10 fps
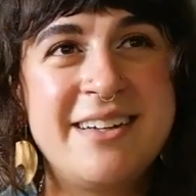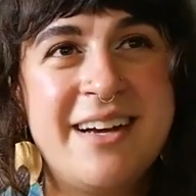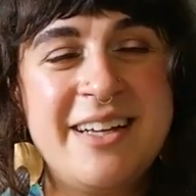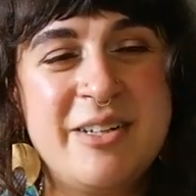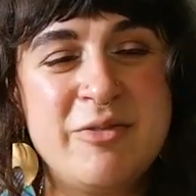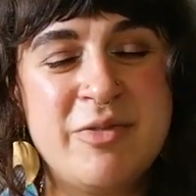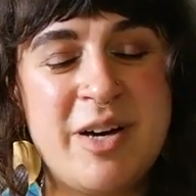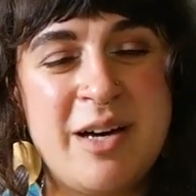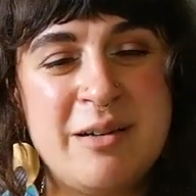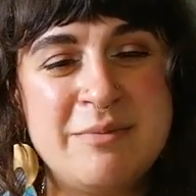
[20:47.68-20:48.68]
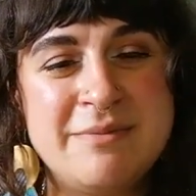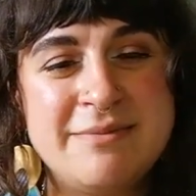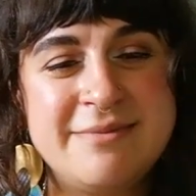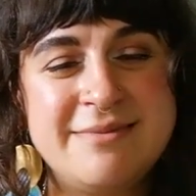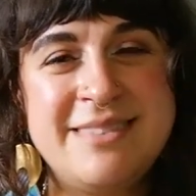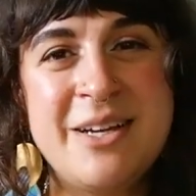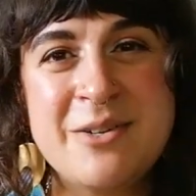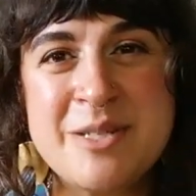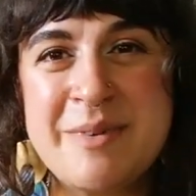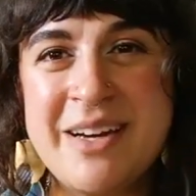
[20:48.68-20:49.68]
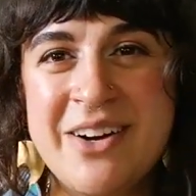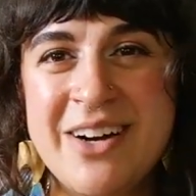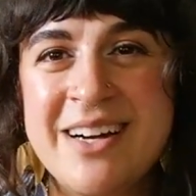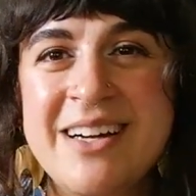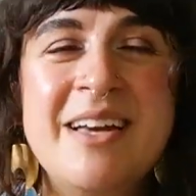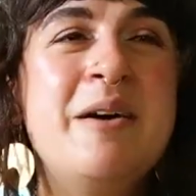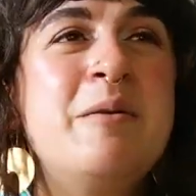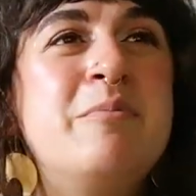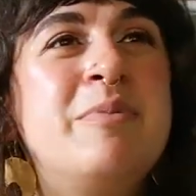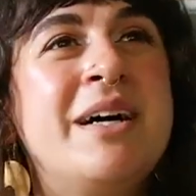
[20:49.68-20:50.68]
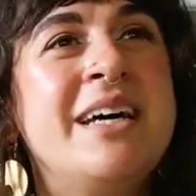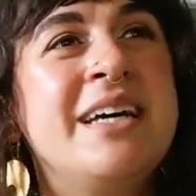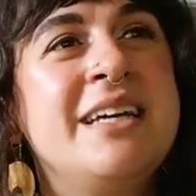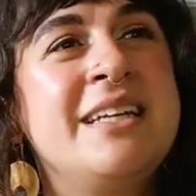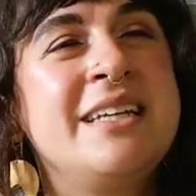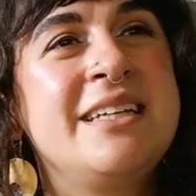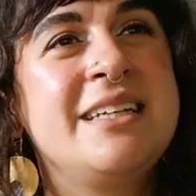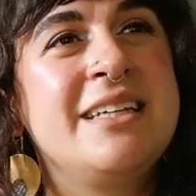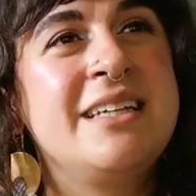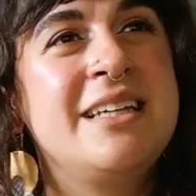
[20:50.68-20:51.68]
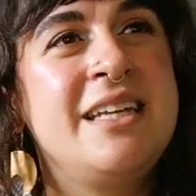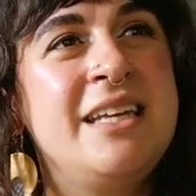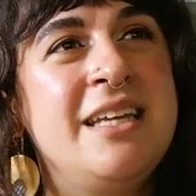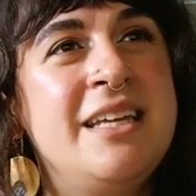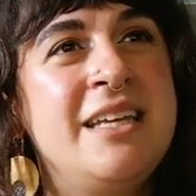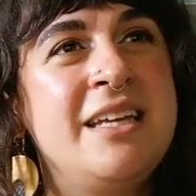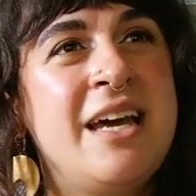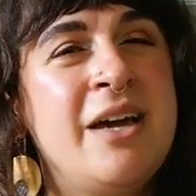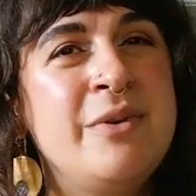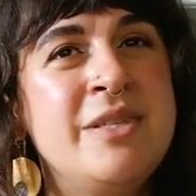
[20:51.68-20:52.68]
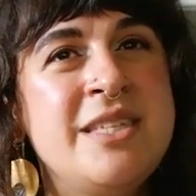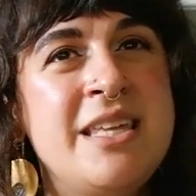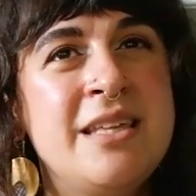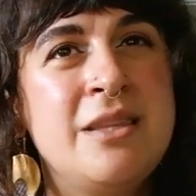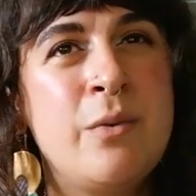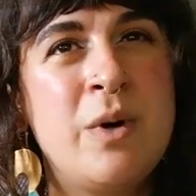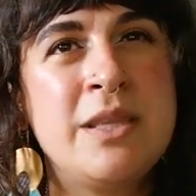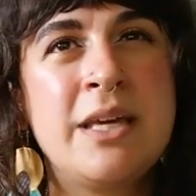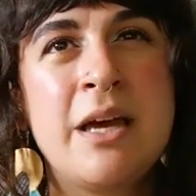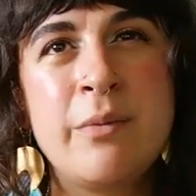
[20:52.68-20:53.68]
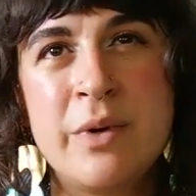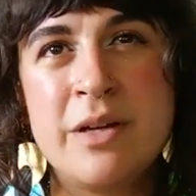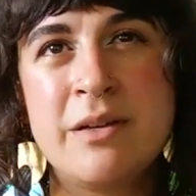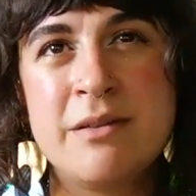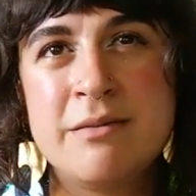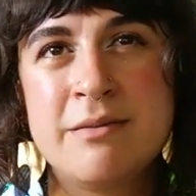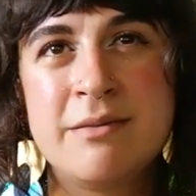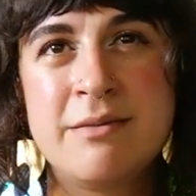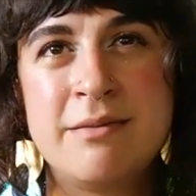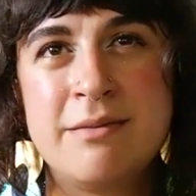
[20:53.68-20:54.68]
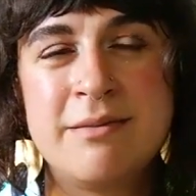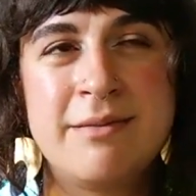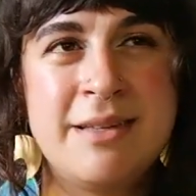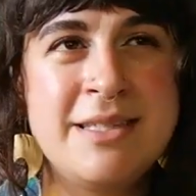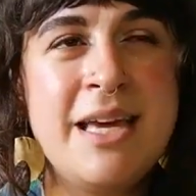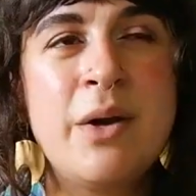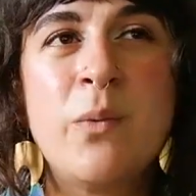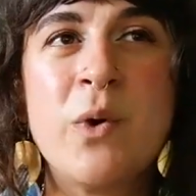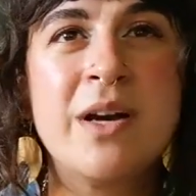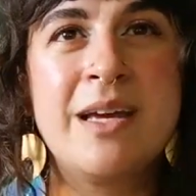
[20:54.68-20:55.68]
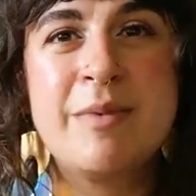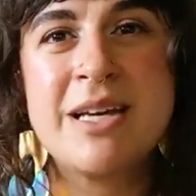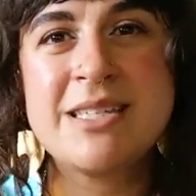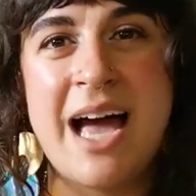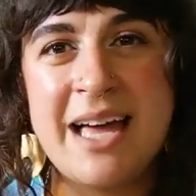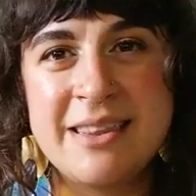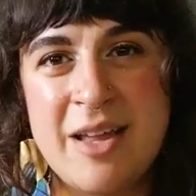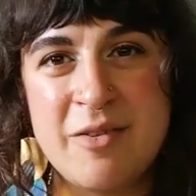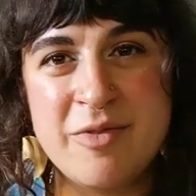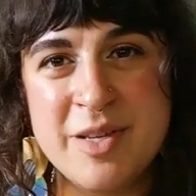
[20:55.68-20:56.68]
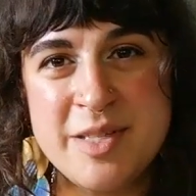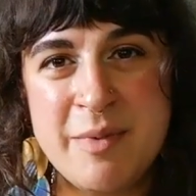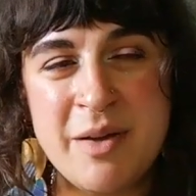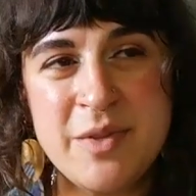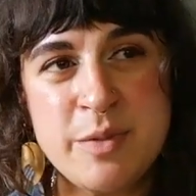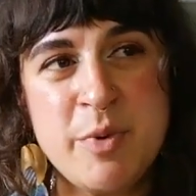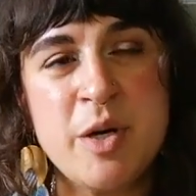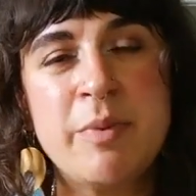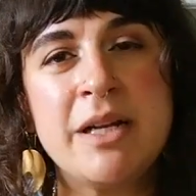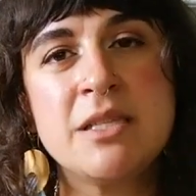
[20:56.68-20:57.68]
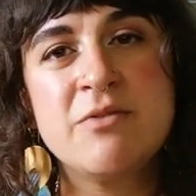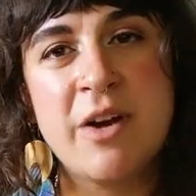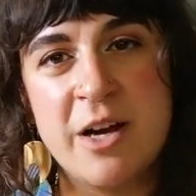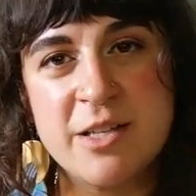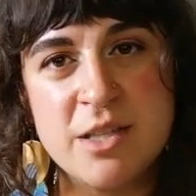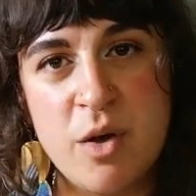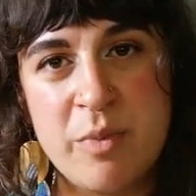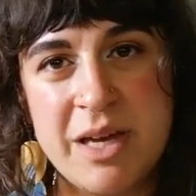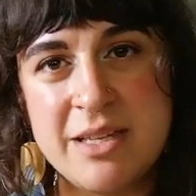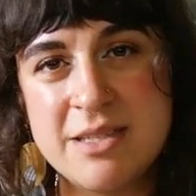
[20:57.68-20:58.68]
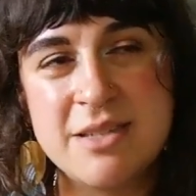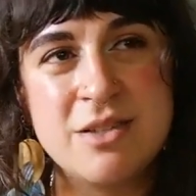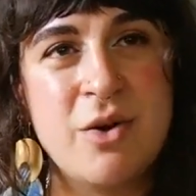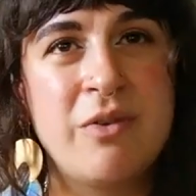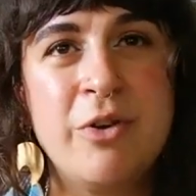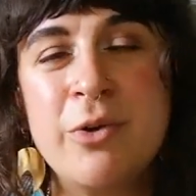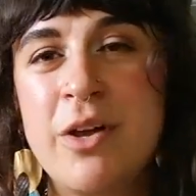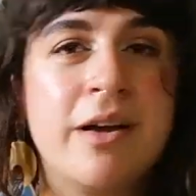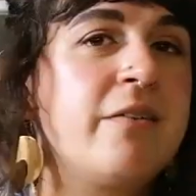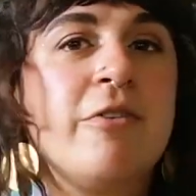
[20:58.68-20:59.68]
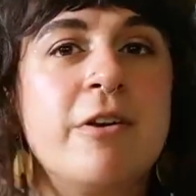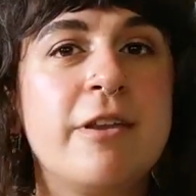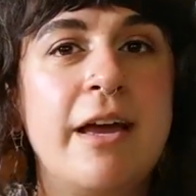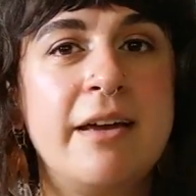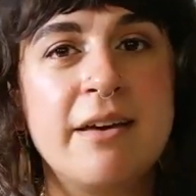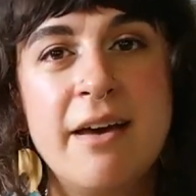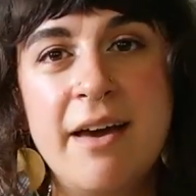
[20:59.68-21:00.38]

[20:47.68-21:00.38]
kind of near to my heart. But I would say that the one thing it's not a warning because I love this about this book, but it's very slow paced. So if you're looking for like